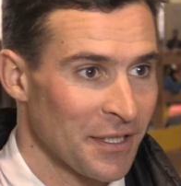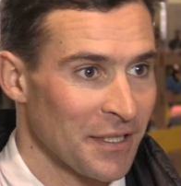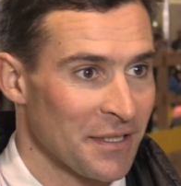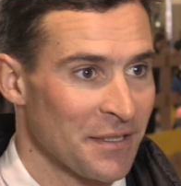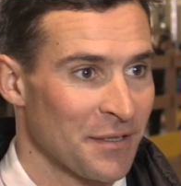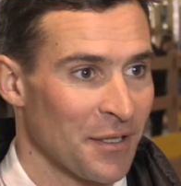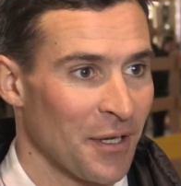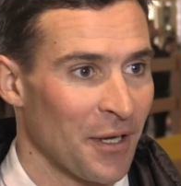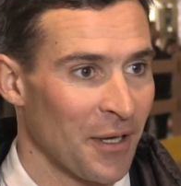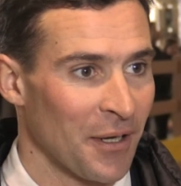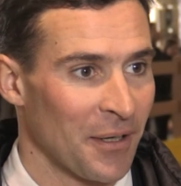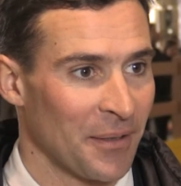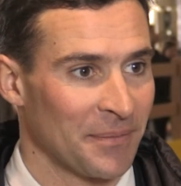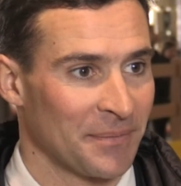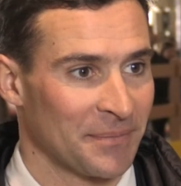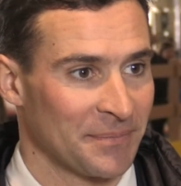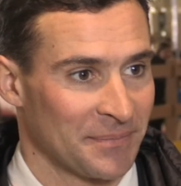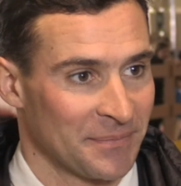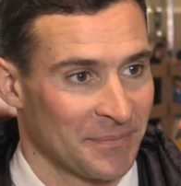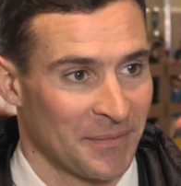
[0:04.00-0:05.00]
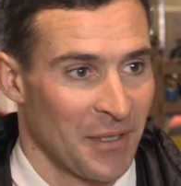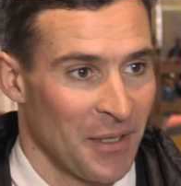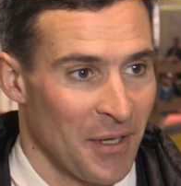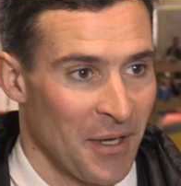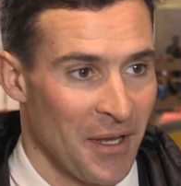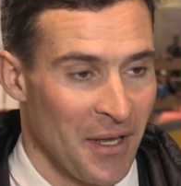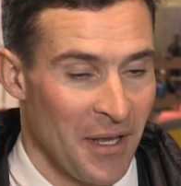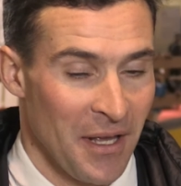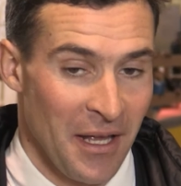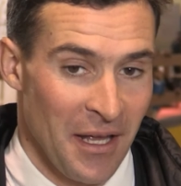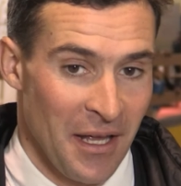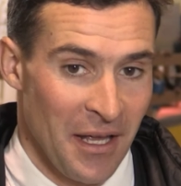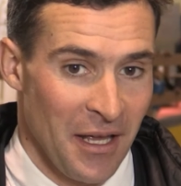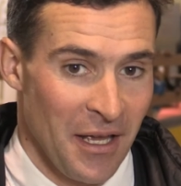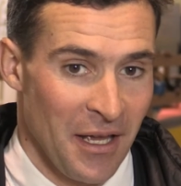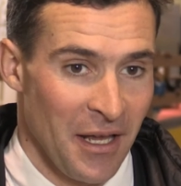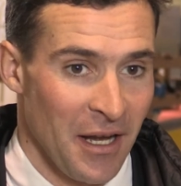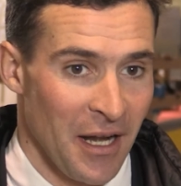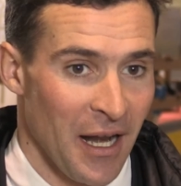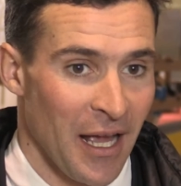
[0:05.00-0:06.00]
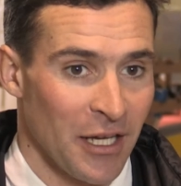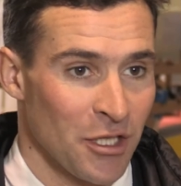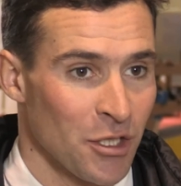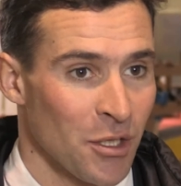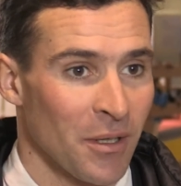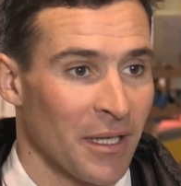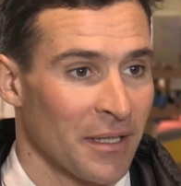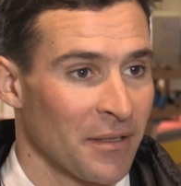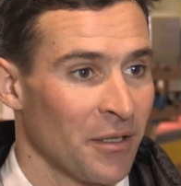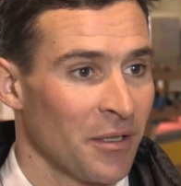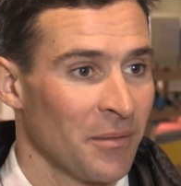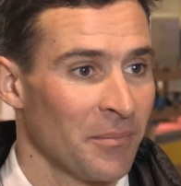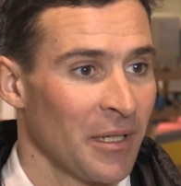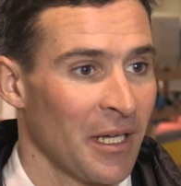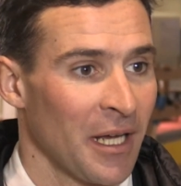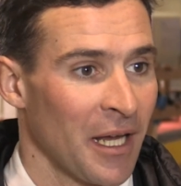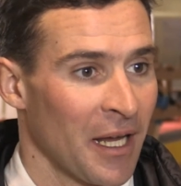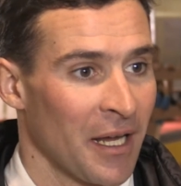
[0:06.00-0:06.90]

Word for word: It's a uh, like show at home.